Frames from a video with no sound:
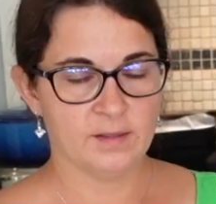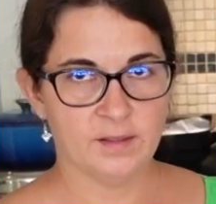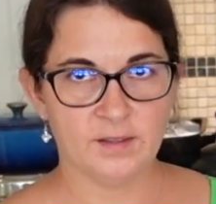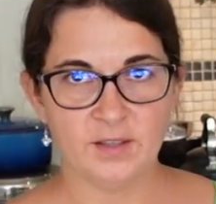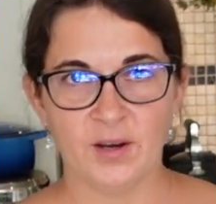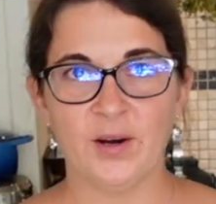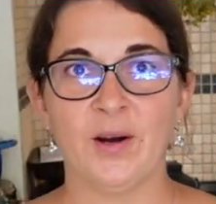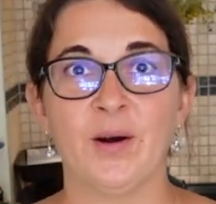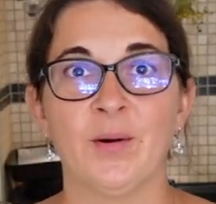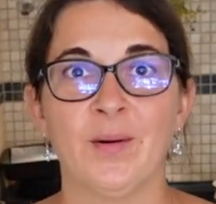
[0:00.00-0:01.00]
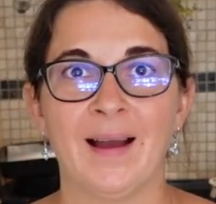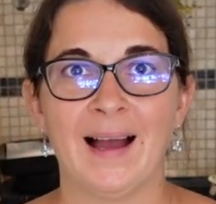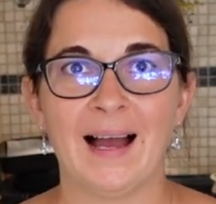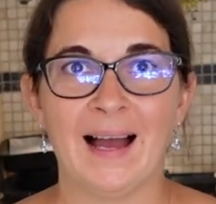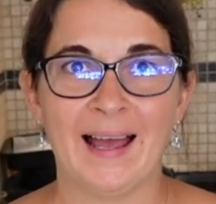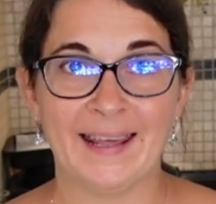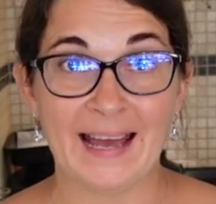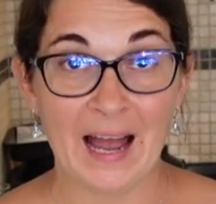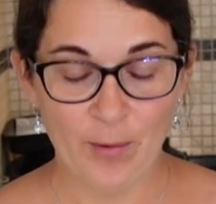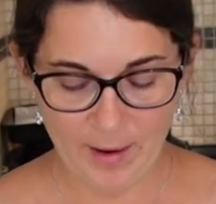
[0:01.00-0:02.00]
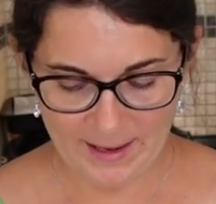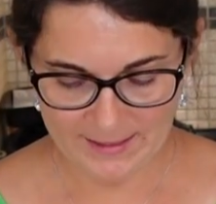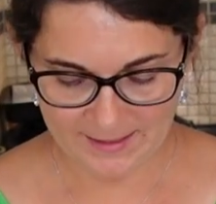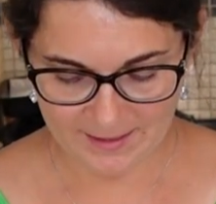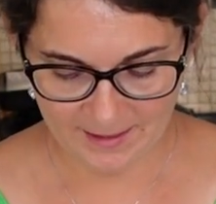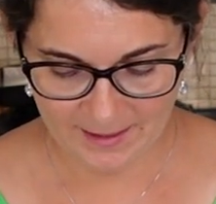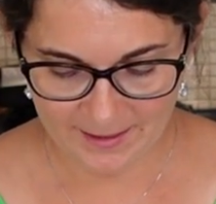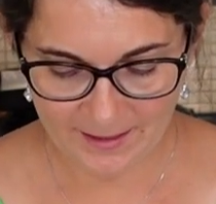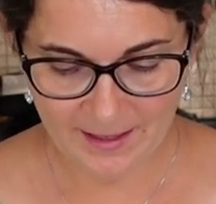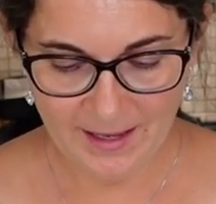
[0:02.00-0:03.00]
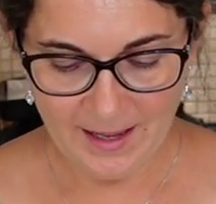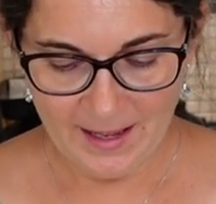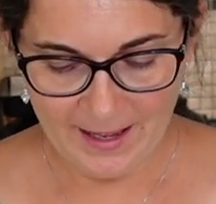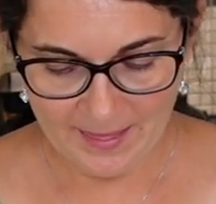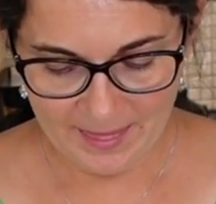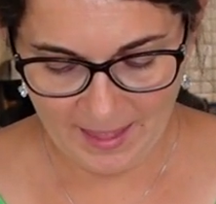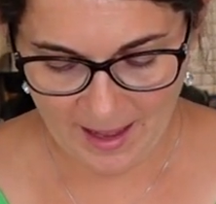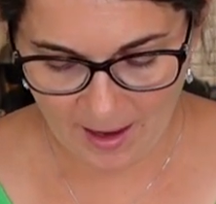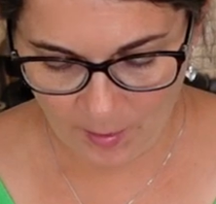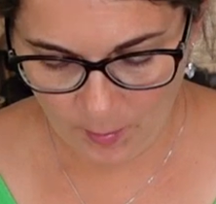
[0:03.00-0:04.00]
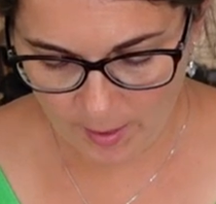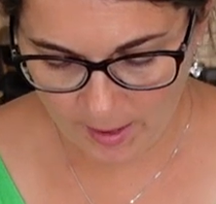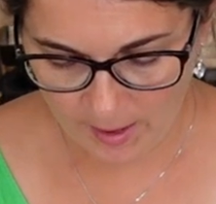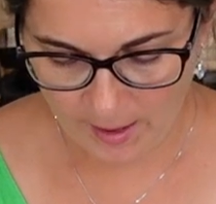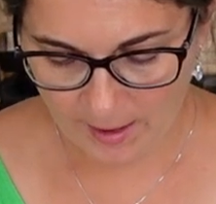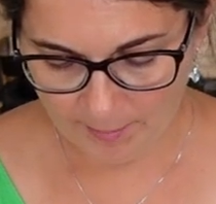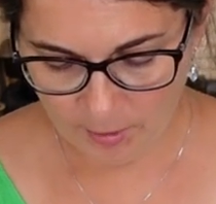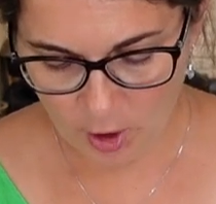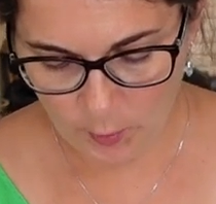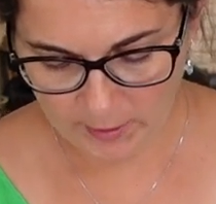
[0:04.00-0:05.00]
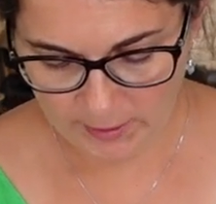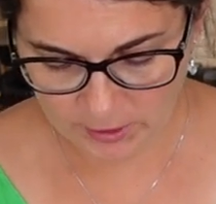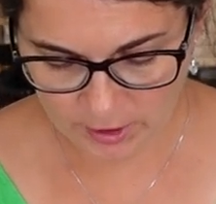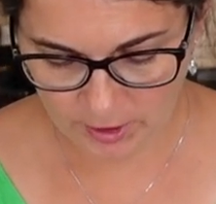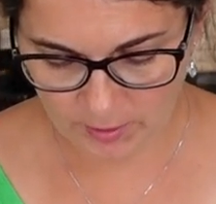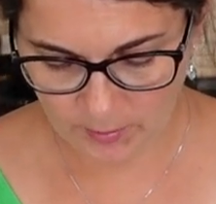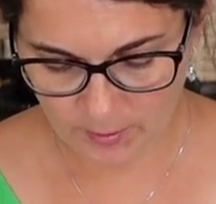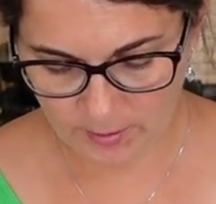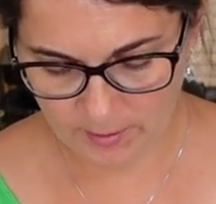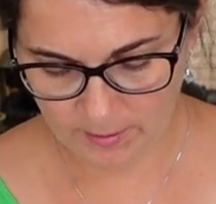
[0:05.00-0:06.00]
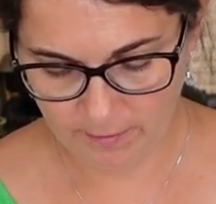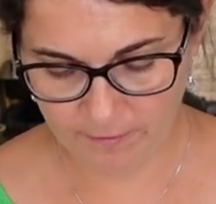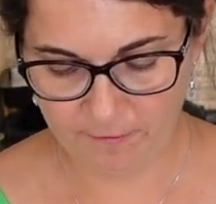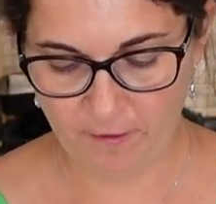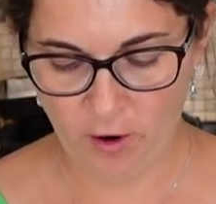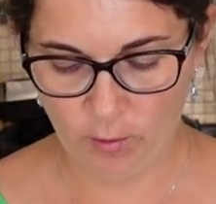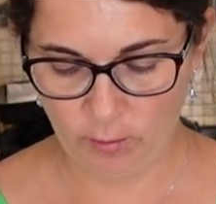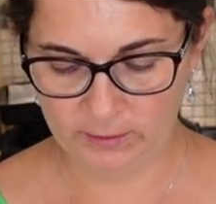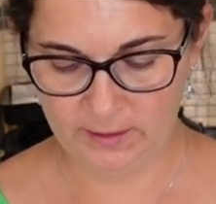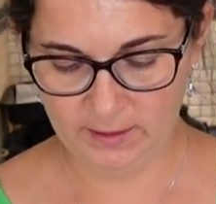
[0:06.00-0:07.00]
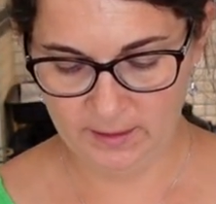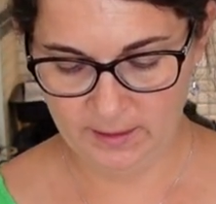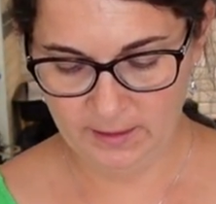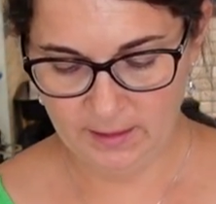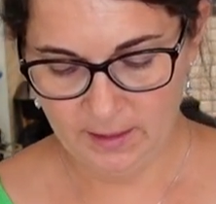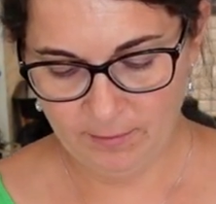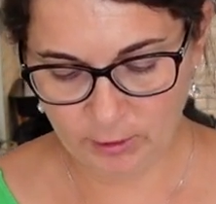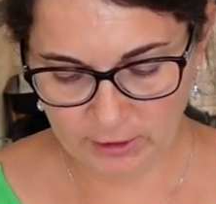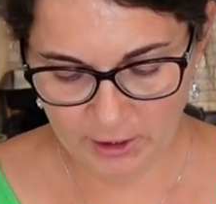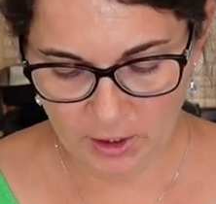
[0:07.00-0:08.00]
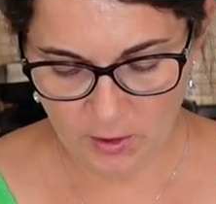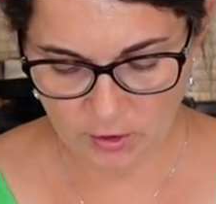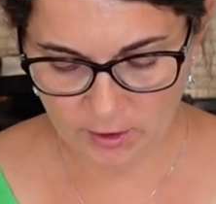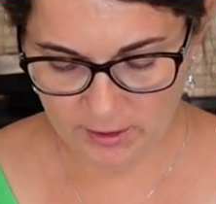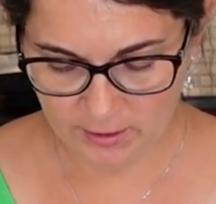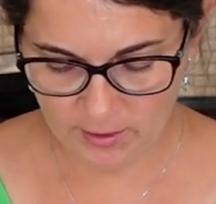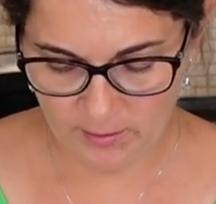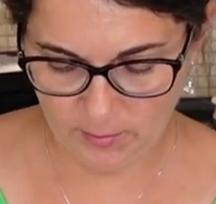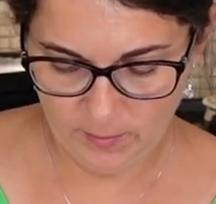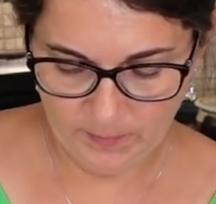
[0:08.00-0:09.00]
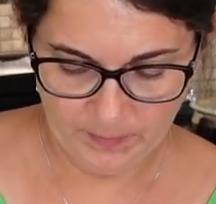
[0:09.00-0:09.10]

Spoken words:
So an hour has gone, and now I'm going to fold. What I usually do,